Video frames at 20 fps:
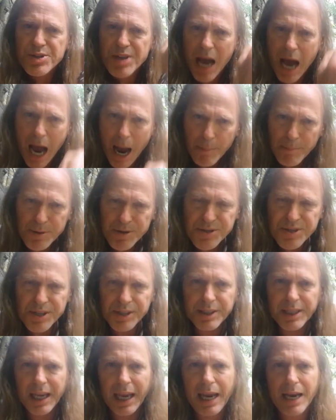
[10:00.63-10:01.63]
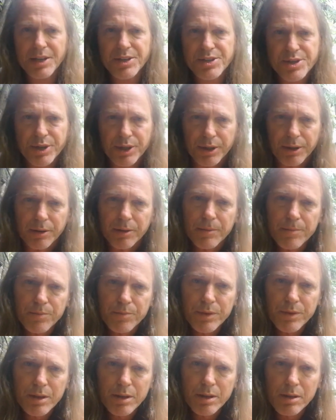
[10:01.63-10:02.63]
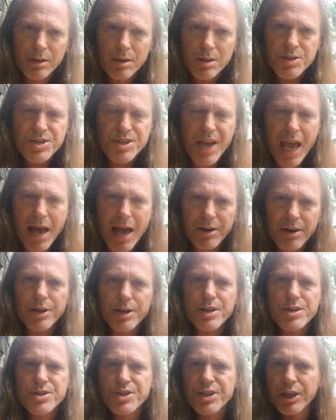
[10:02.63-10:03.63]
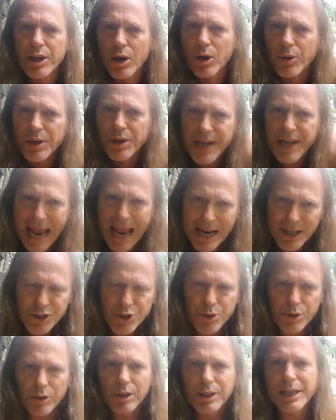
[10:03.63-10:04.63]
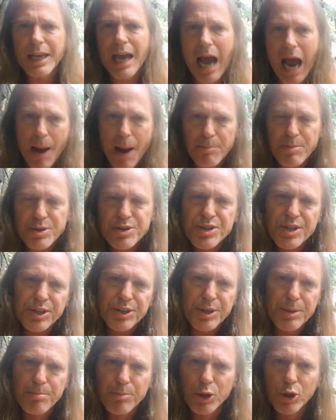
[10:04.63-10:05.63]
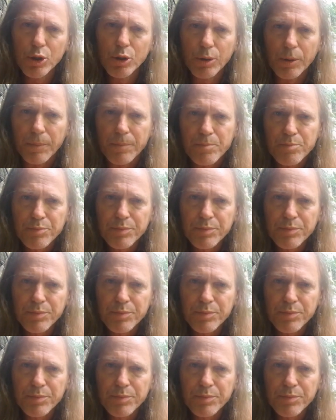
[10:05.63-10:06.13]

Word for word: is opposite Cancer. Saturn is, you know, naturally opposite the moon.